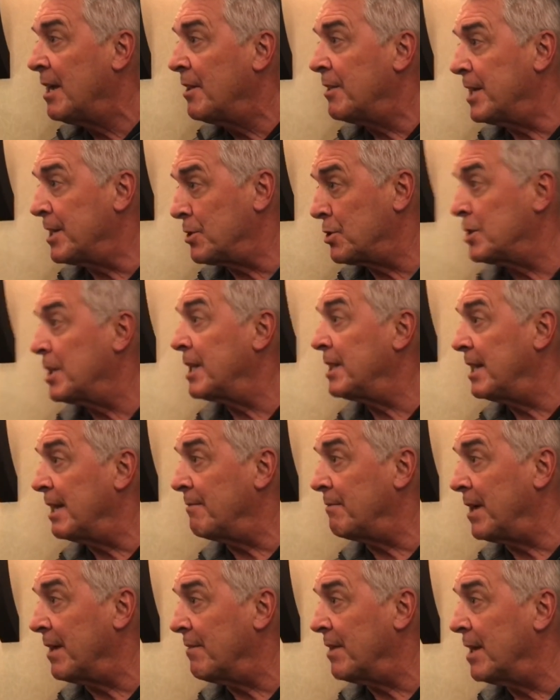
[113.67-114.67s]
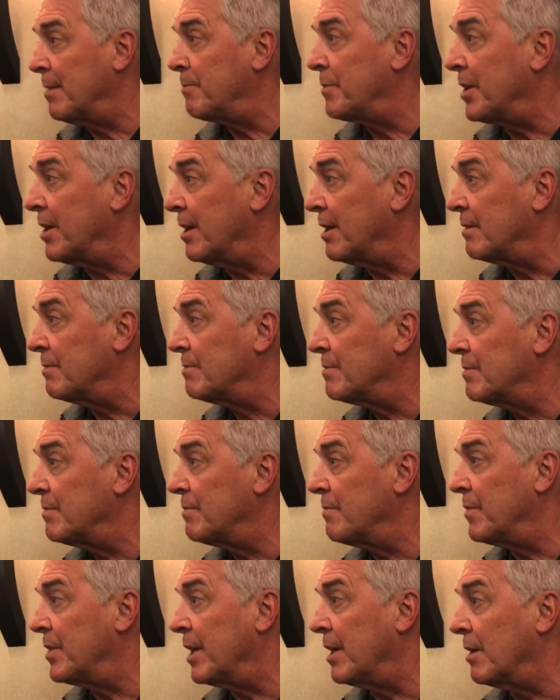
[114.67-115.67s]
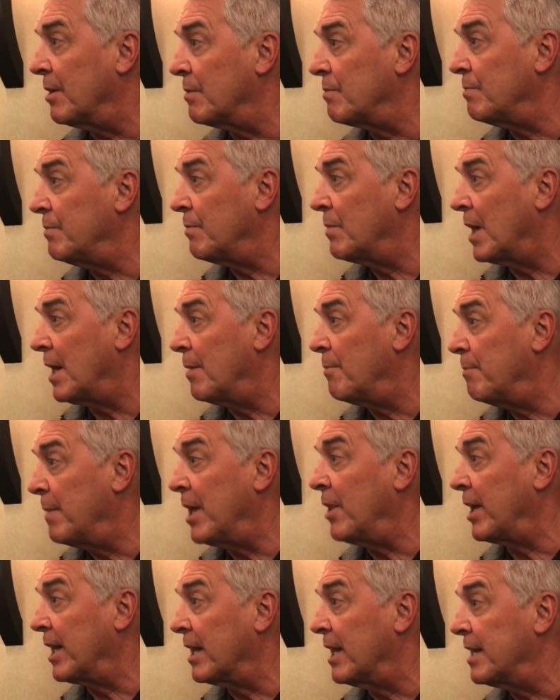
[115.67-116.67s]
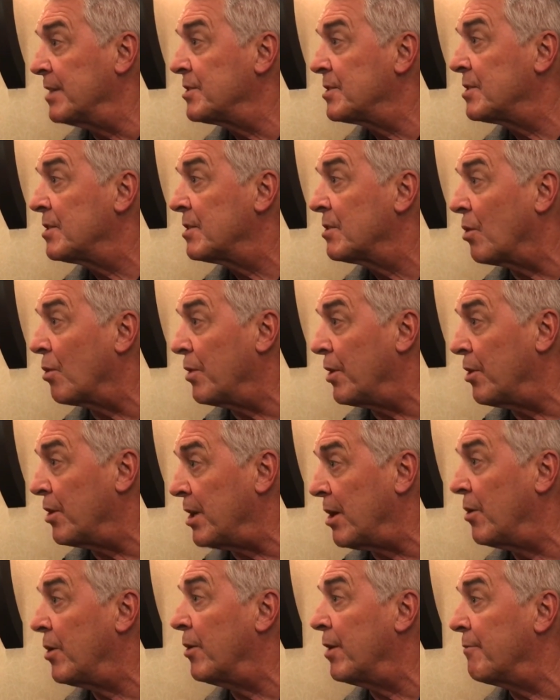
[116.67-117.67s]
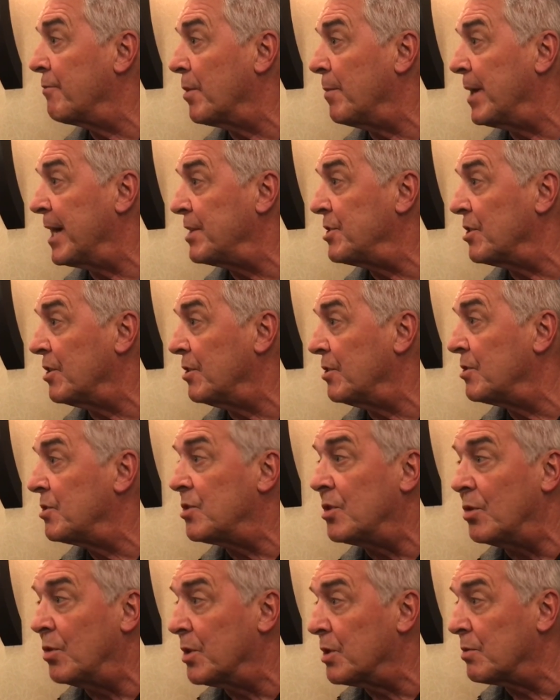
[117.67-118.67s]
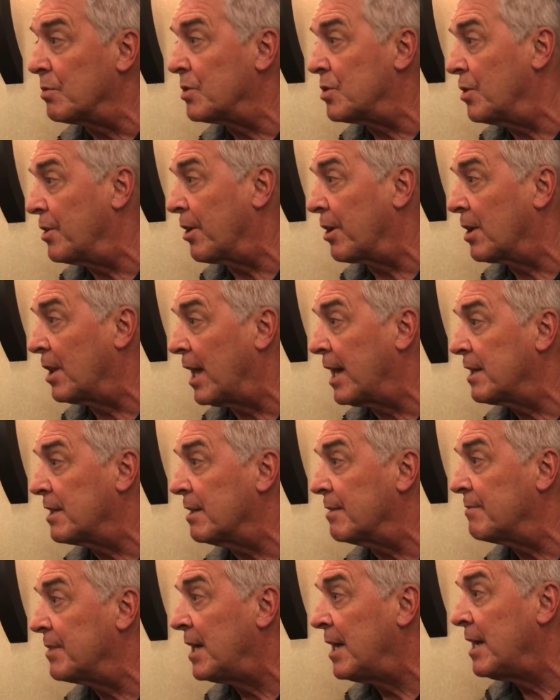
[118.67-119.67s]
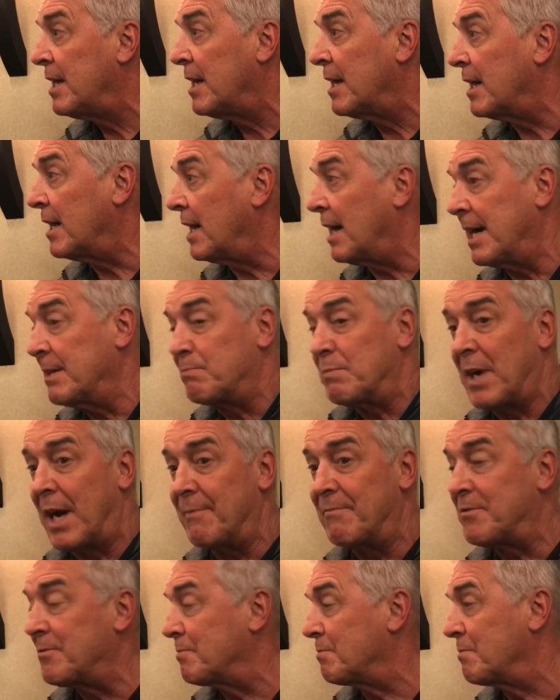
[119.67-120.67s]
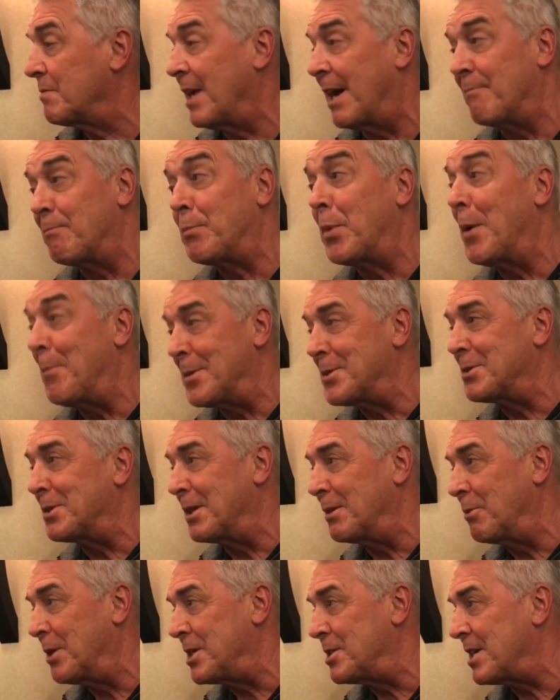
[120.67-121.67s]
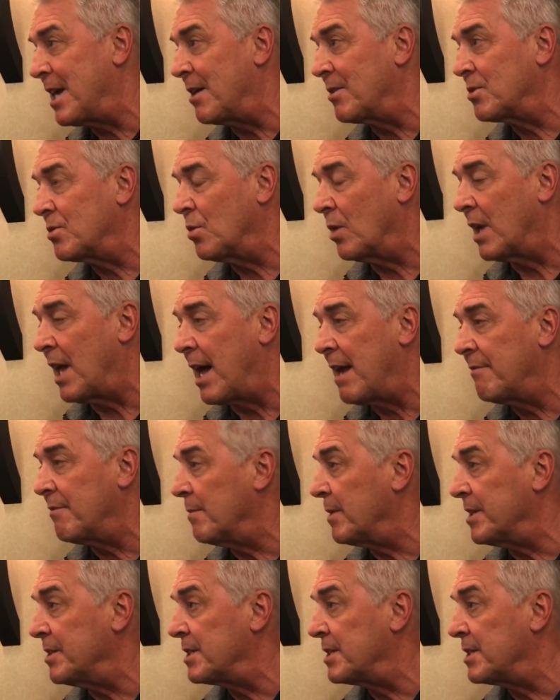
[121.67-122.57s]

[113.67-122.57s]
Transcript: that said they've given up their mailing list or their donor information to their collective. I've purposely reached out to a lot of them. I